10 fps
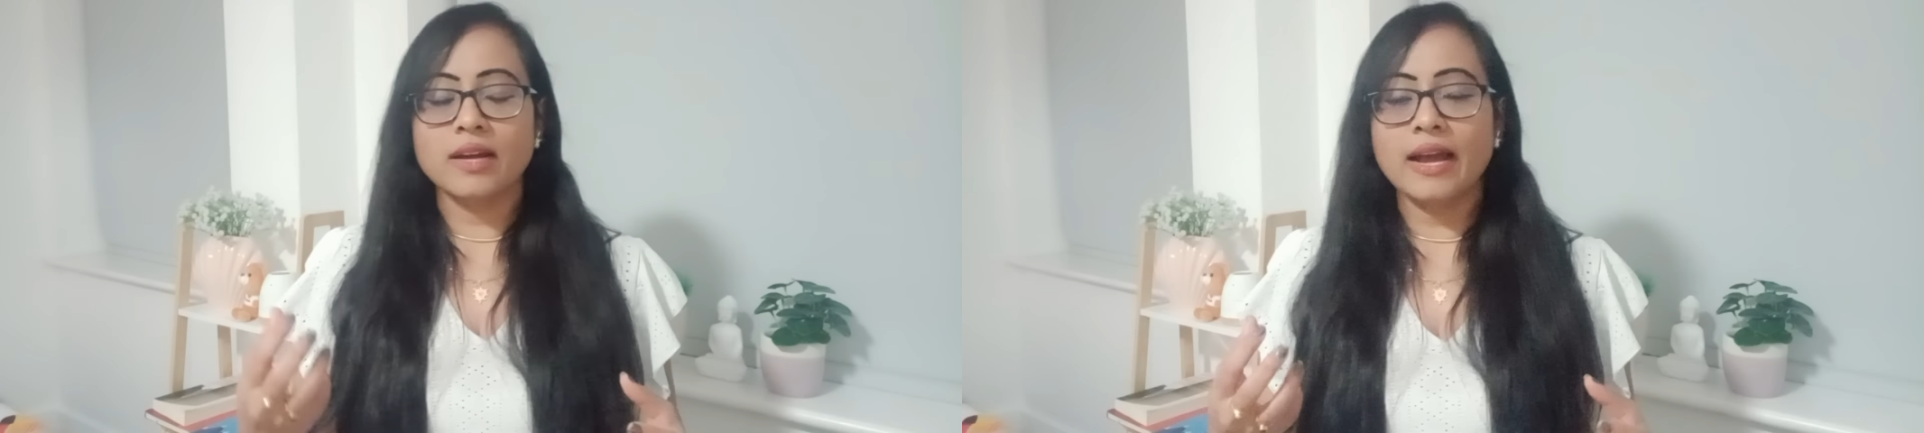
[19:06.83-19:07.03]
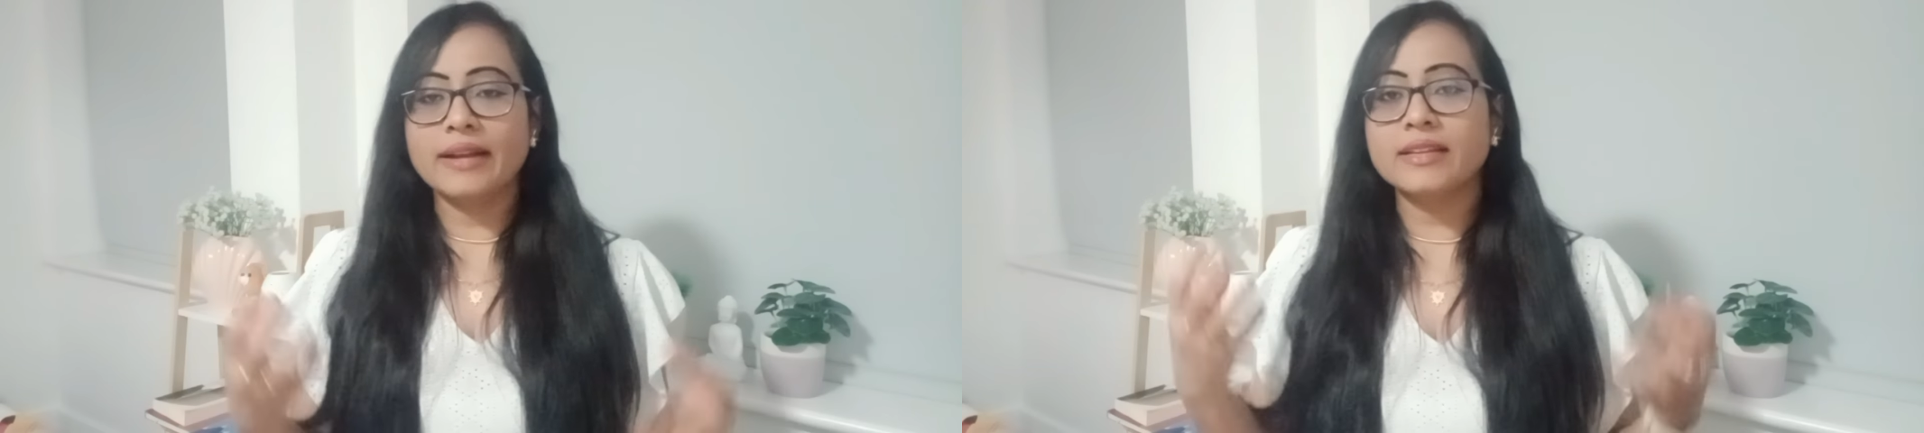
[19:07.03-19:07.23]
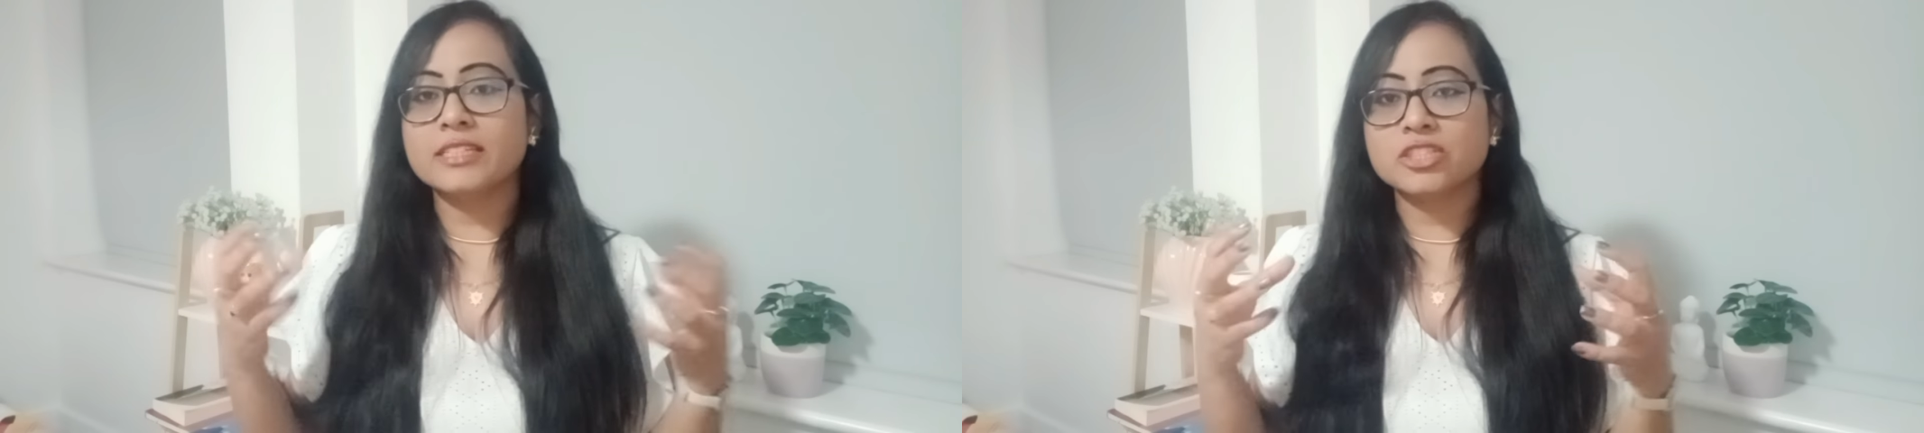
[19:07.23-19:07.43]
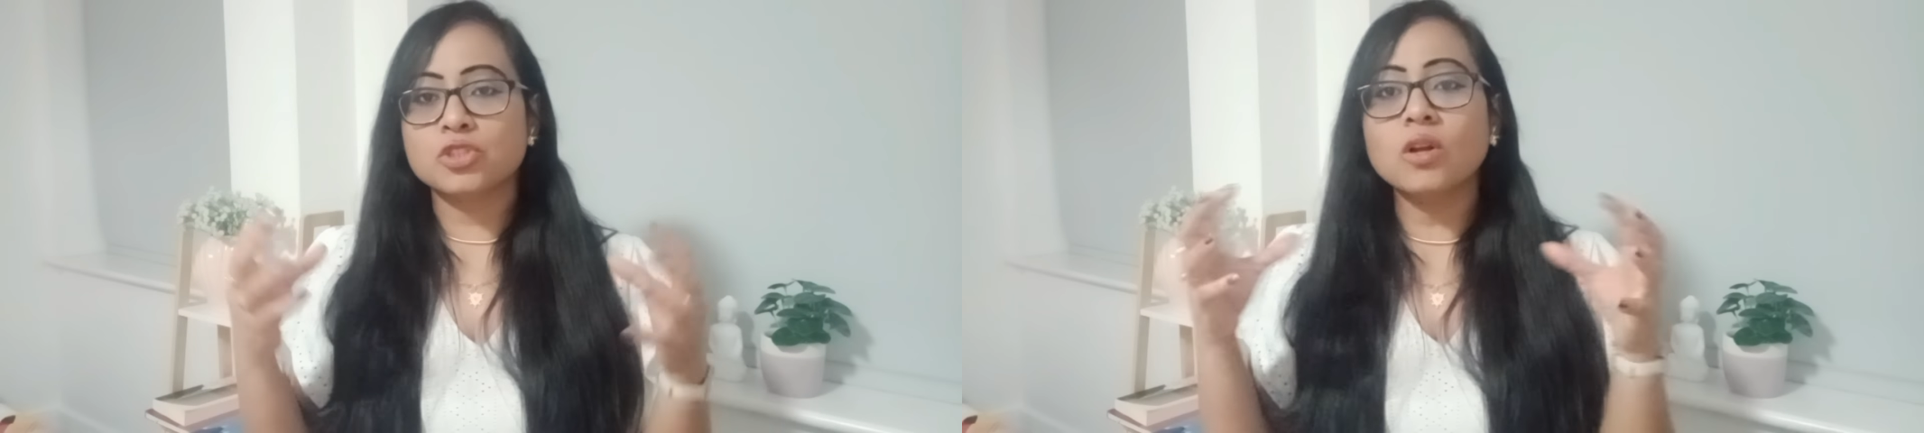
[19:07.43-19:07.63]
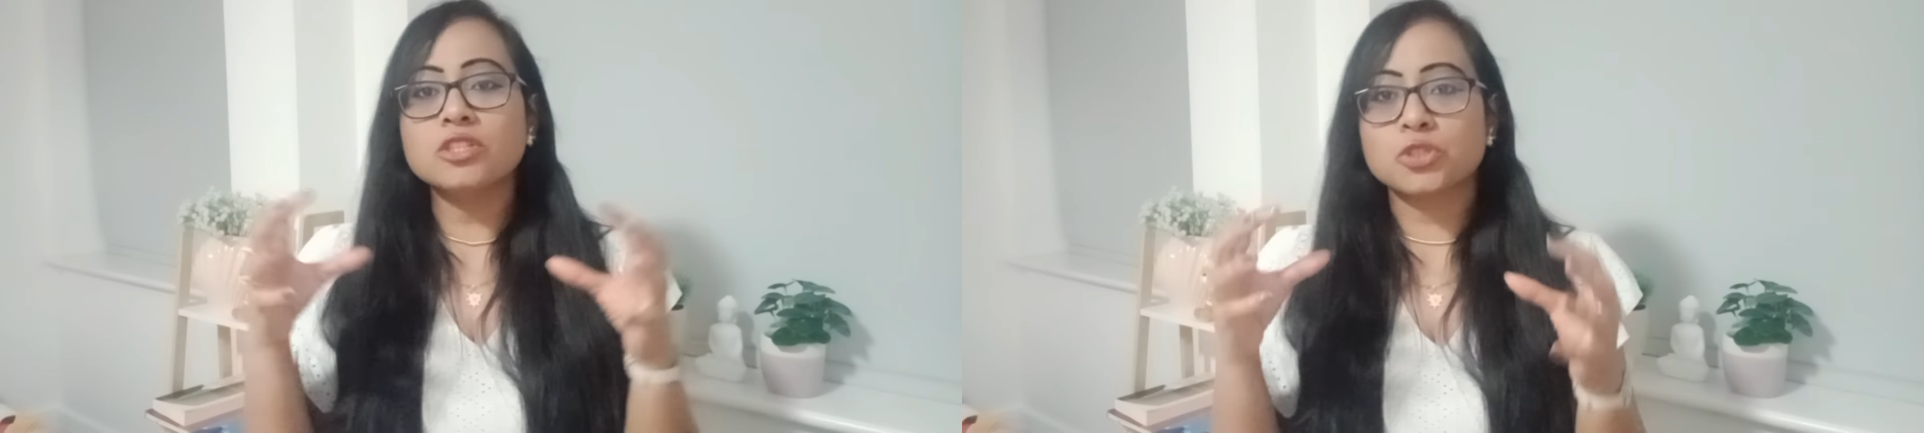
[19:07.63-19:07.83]
and it is
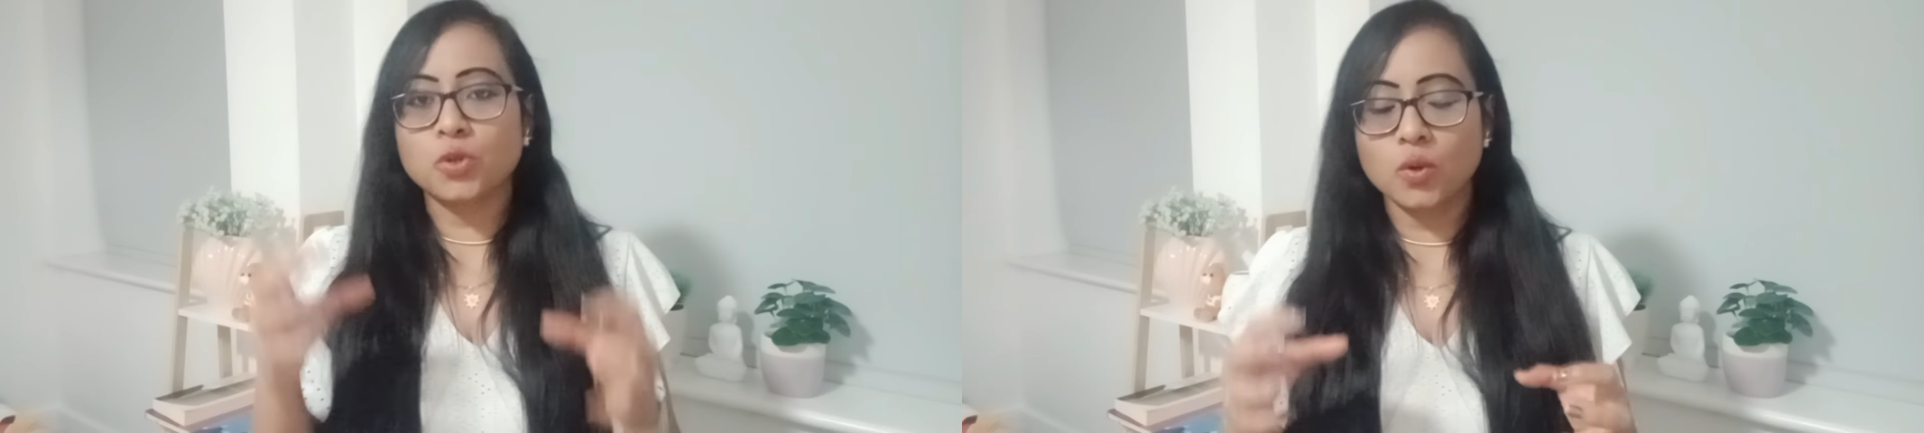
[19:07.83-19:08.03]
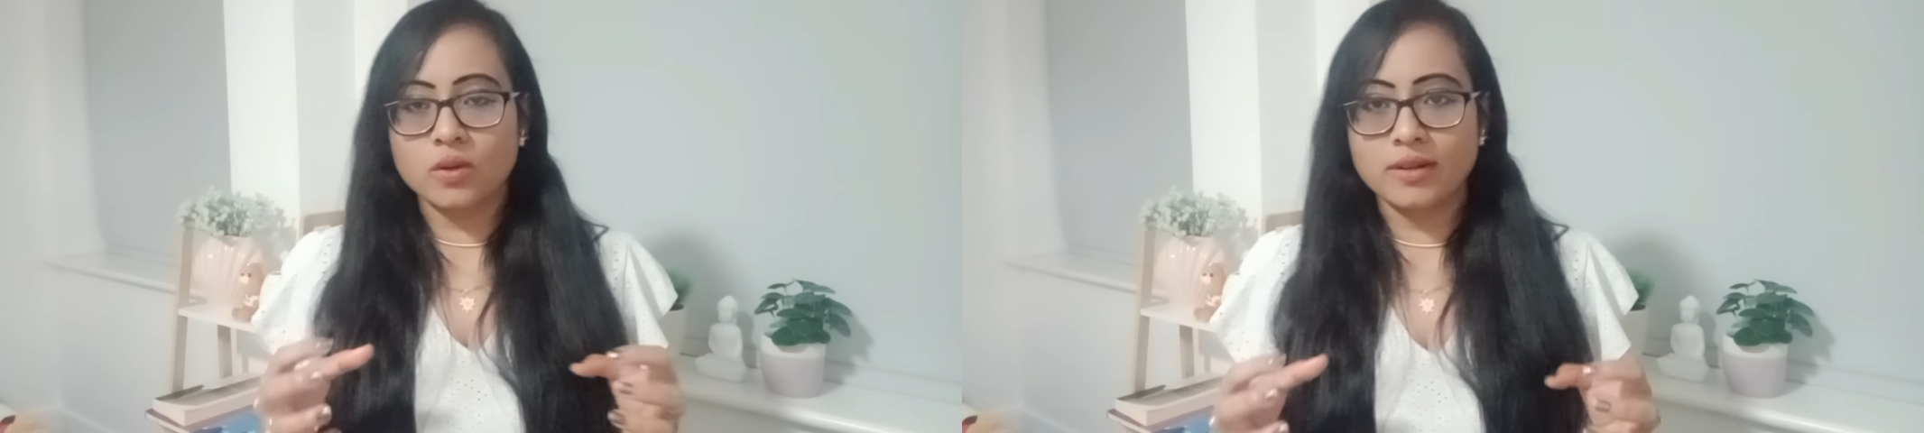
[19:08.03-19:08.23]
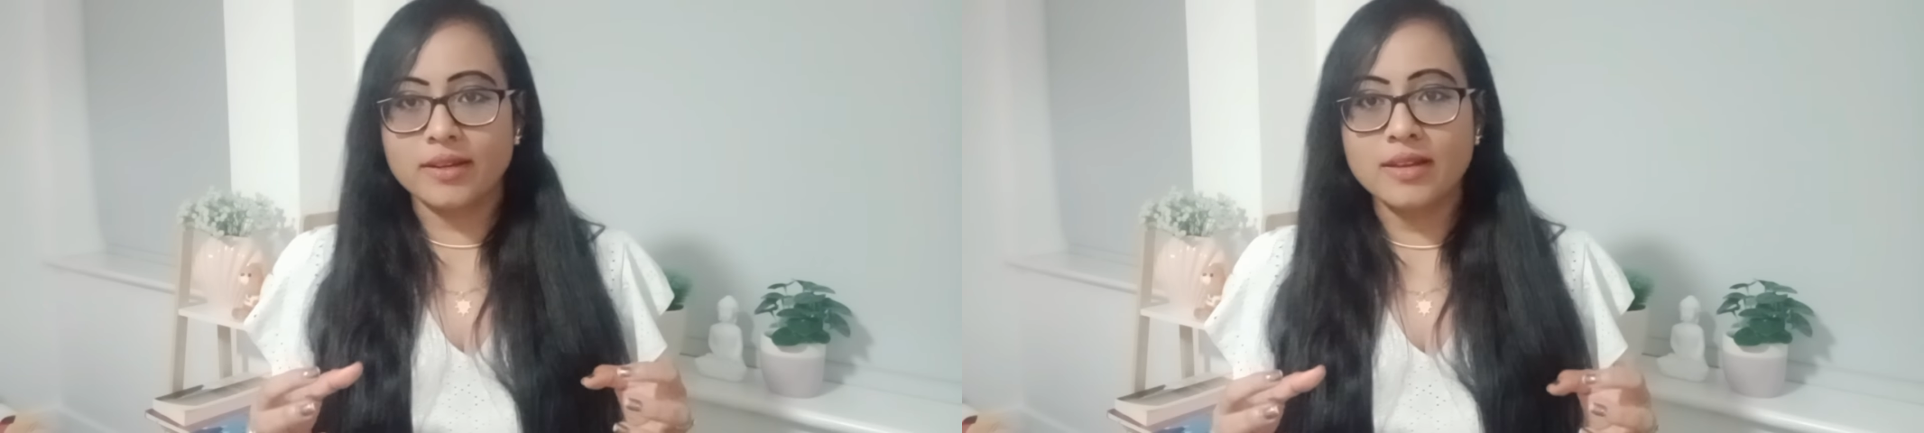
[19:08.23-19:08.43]
all stored.